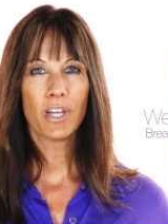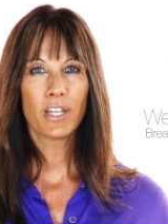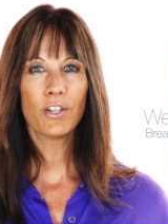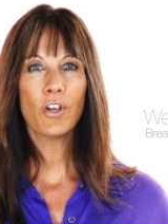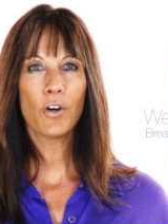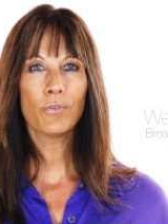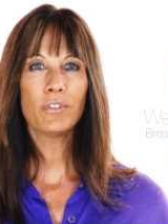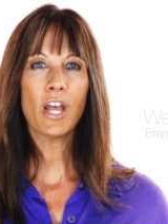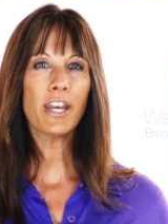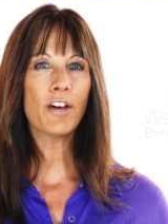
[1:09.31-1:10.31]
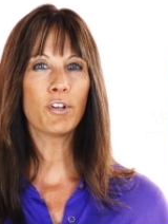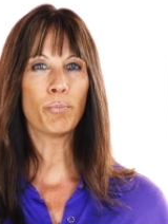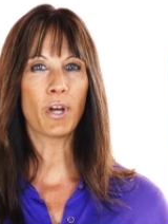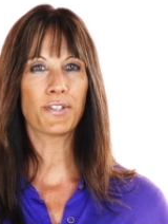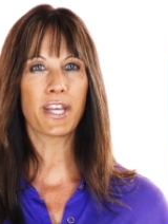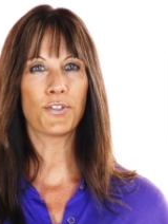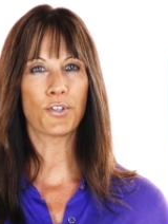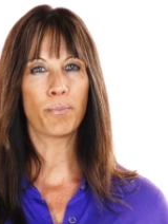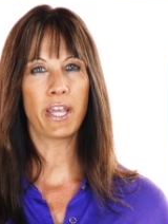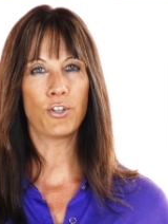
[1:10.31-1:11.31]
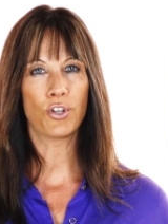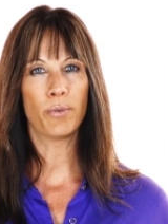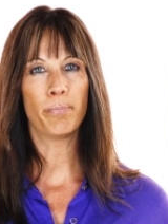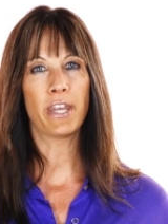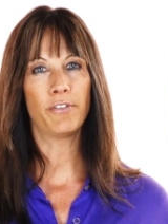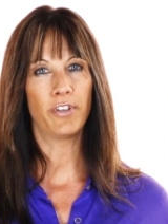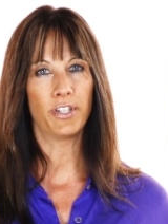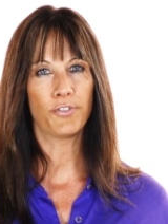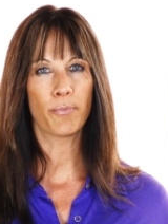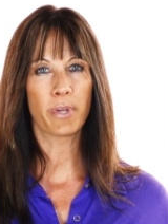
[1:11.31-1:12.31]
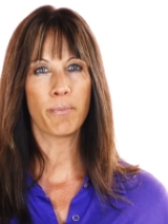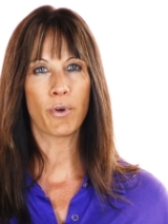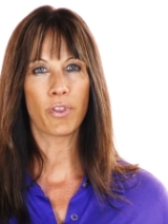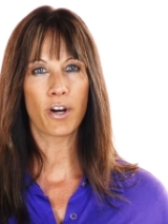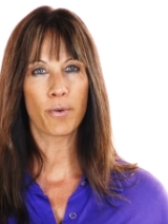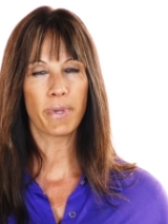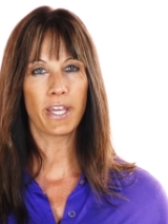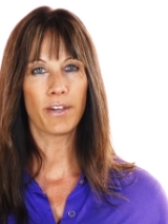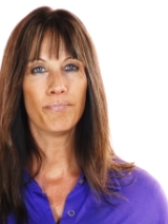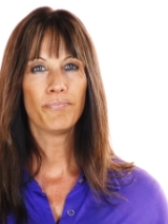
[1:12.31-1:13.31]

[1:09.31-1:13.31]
You know, not every breast cancer patient benefits from chemotherapy.